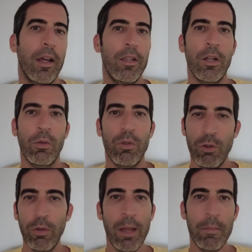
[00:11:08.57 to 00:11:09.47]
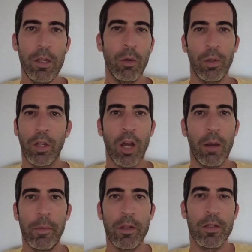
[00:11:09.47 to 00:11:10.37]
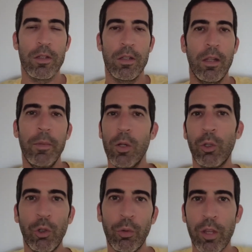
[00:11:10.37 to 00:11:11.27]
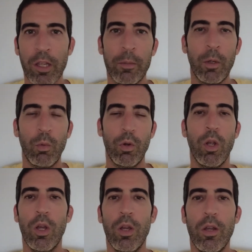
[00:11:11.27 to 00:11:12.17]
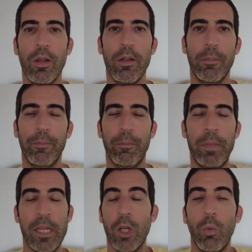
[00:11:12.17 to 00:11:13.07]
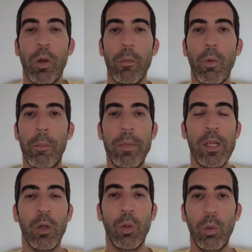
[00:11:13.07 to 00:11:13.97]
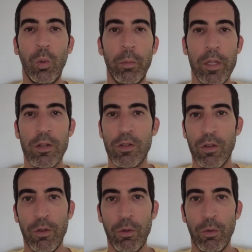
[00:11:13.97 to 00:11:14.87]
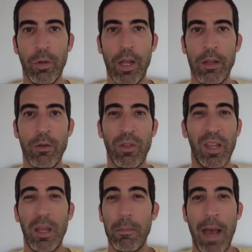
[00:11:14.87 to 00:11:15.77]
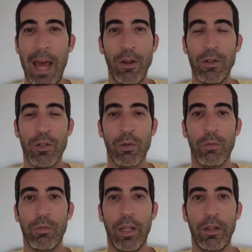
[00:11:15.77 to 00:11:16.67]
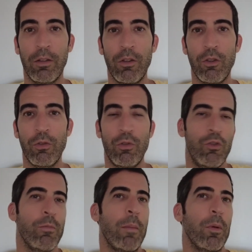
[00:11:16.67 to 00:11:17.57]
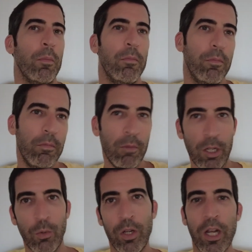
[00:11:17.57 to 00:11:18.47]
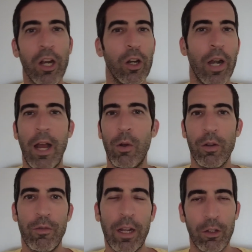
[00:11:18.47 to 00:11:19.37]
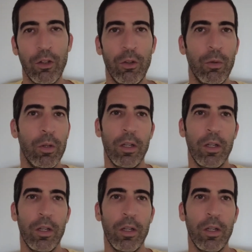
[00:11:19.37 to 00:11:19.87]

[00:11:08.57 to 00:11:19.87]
you let me know in the comments. Let me know what you think about being, what being cool means to you. And do you think it matters? Or like, do you remember when you were younger how it affected you?